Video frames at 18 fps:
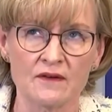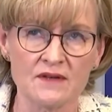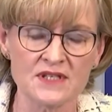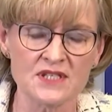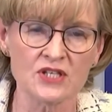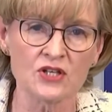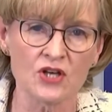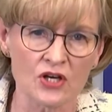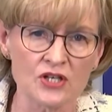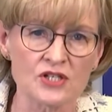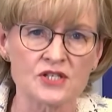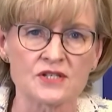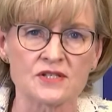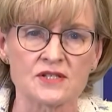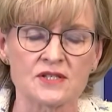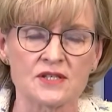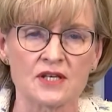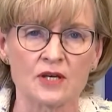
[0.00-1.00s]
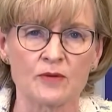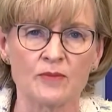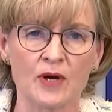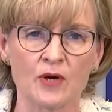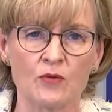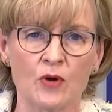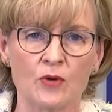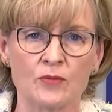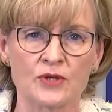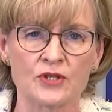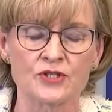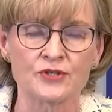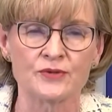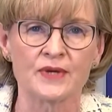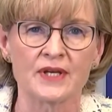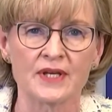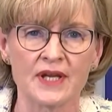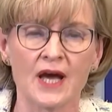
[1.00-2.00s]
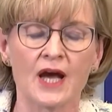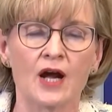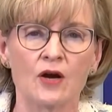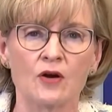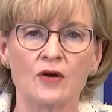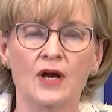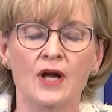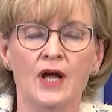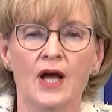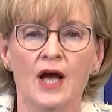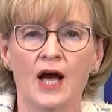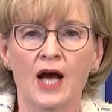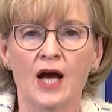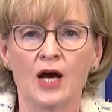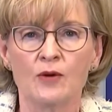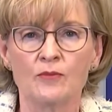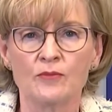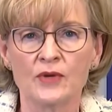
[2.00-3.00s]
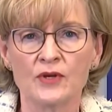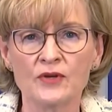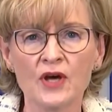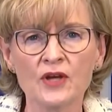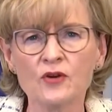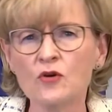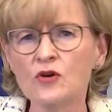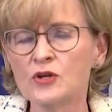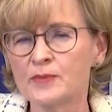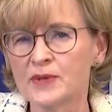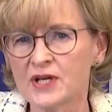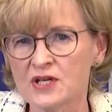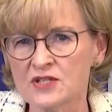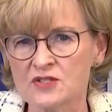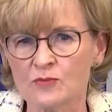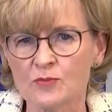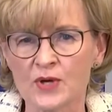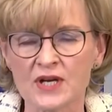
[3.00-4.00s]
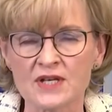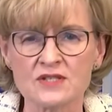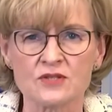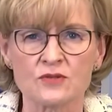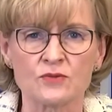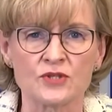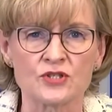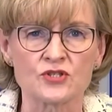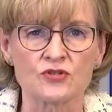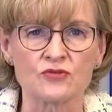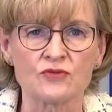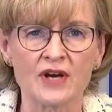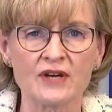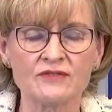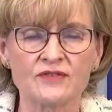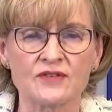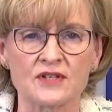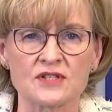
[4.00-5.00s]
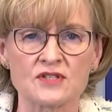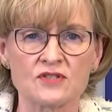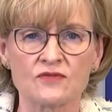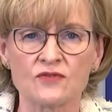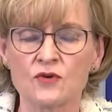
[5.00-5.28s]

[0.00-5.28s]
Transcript: There is an urgency about what we're doing now, um, not only because of Brexit, which you referenced.